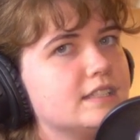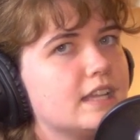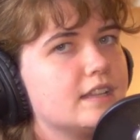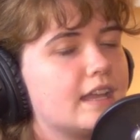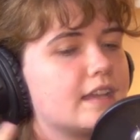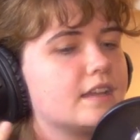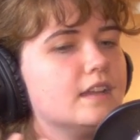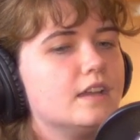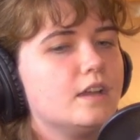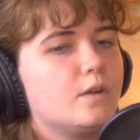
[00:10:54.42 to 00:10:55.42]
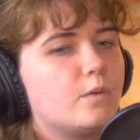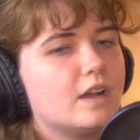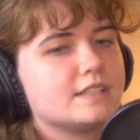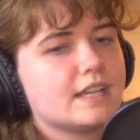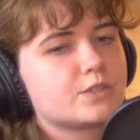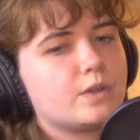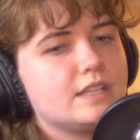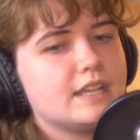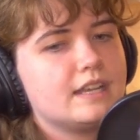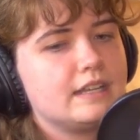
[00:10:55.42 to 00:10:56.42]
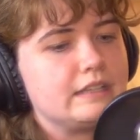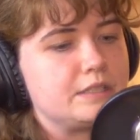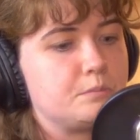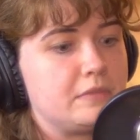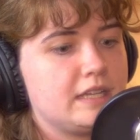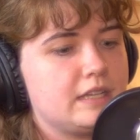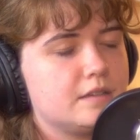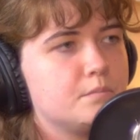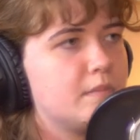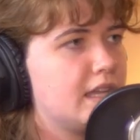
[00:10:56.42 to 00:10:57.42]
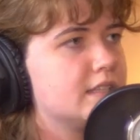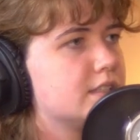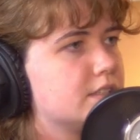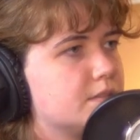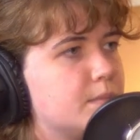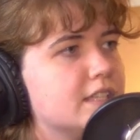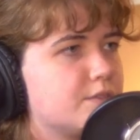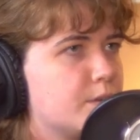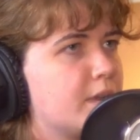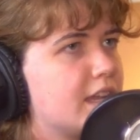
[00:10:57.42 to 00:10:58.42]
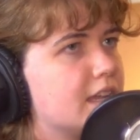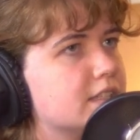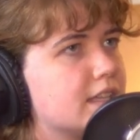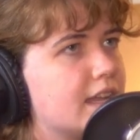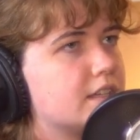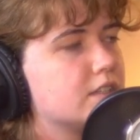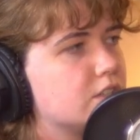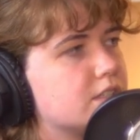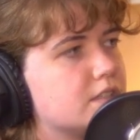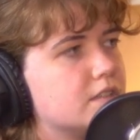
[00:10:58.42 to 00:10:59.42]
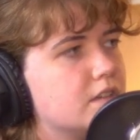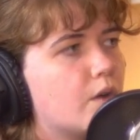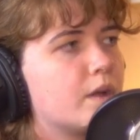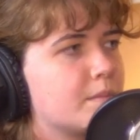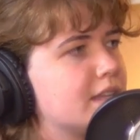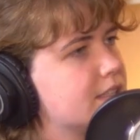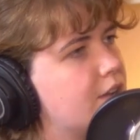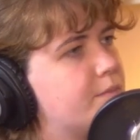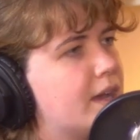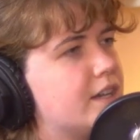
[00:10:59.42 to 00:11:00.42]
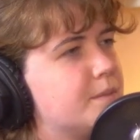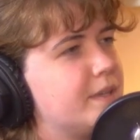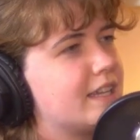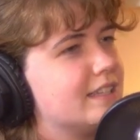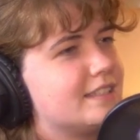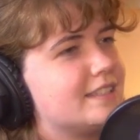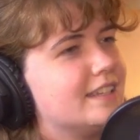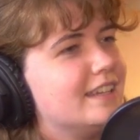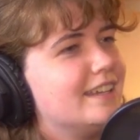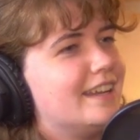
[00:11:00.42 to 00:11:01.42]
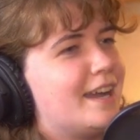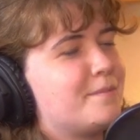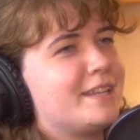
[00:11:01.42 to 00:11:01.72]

like a sexual identity to me means for me is like just knowing myself better because I mean